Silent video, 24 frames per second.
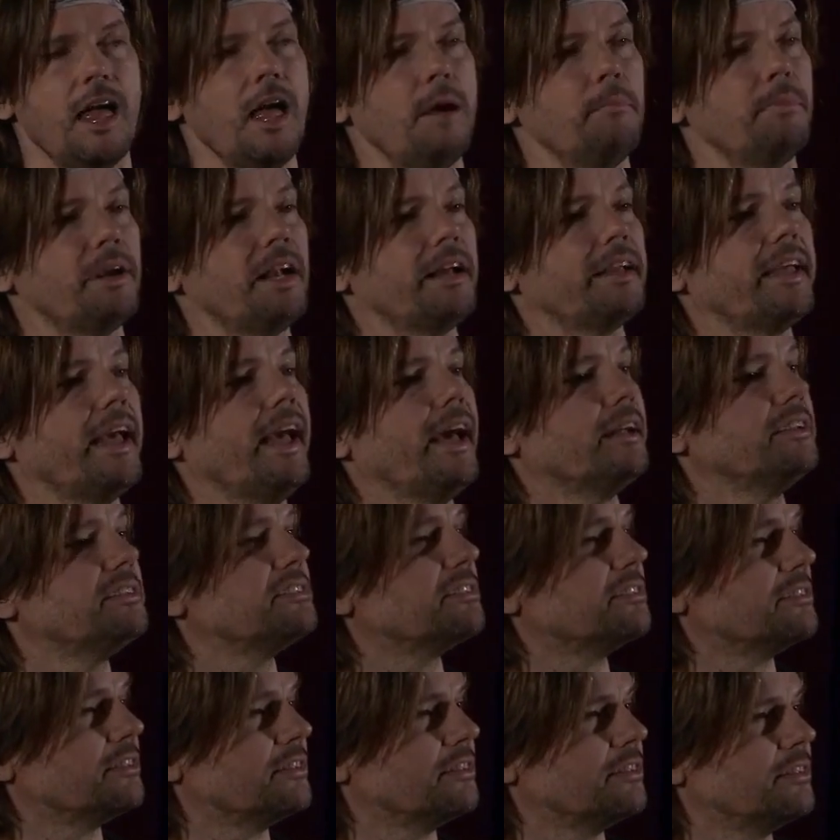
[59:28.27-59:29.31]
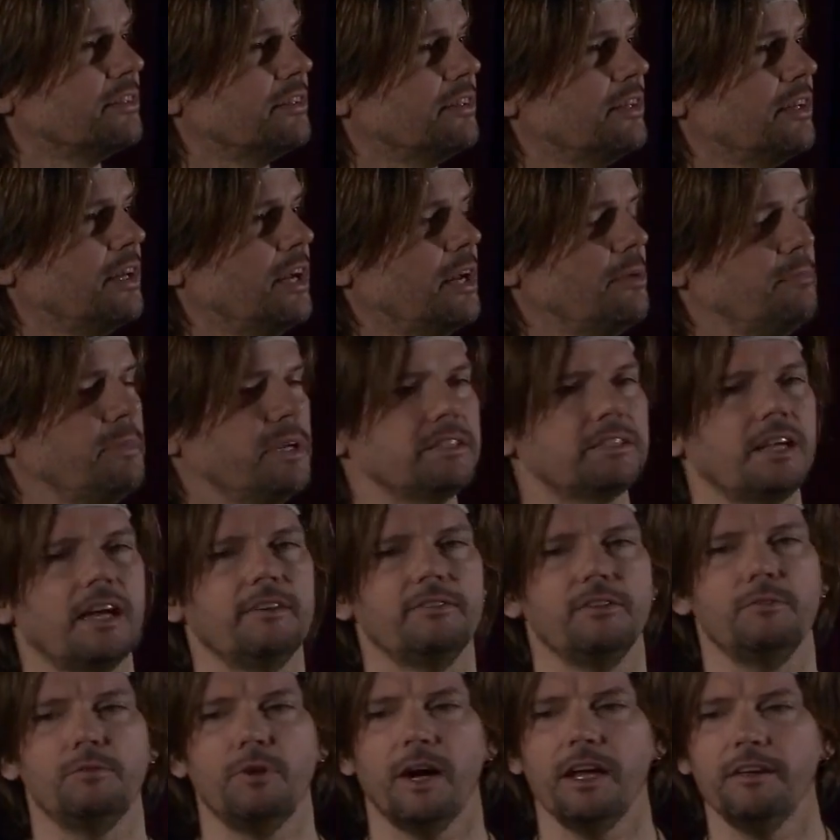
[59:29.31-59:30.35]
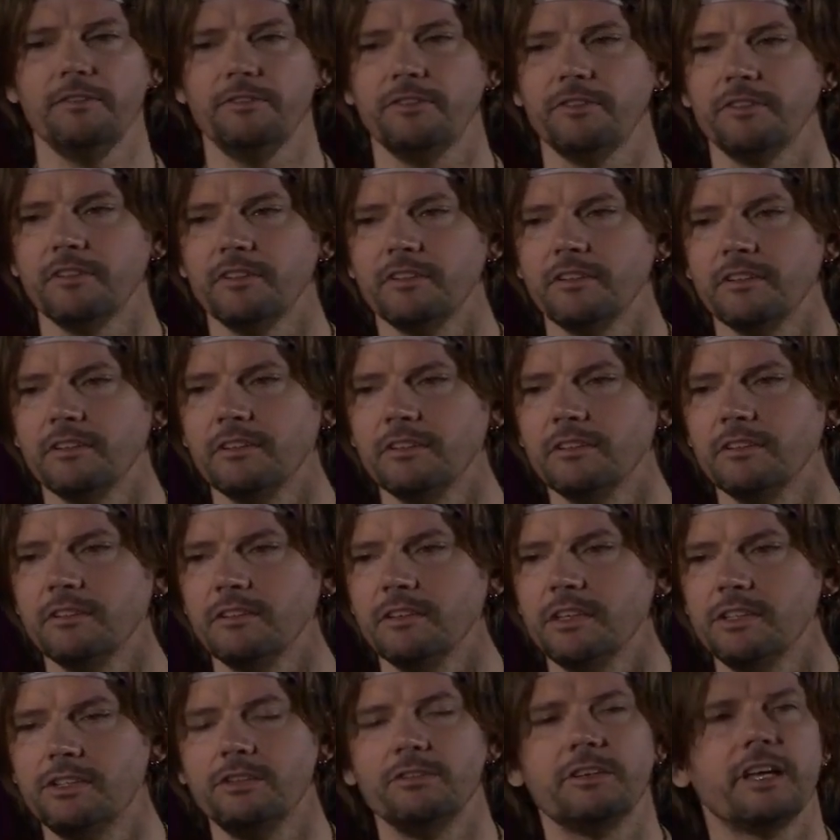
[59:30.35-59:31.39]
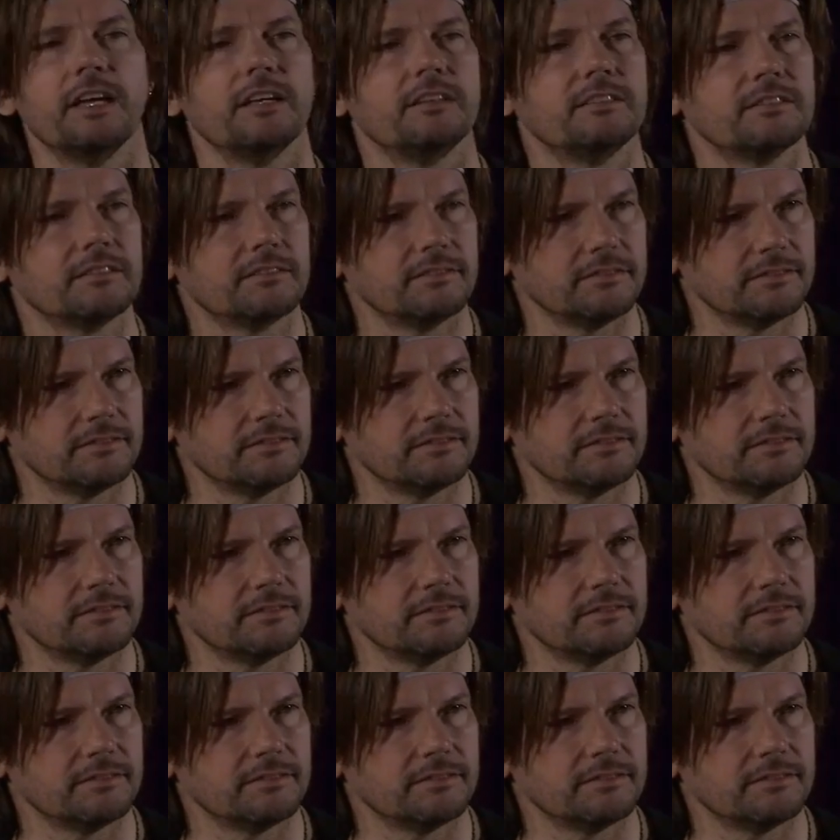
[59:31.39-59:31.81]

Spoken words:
But I can't because I have a wife and 2 kids.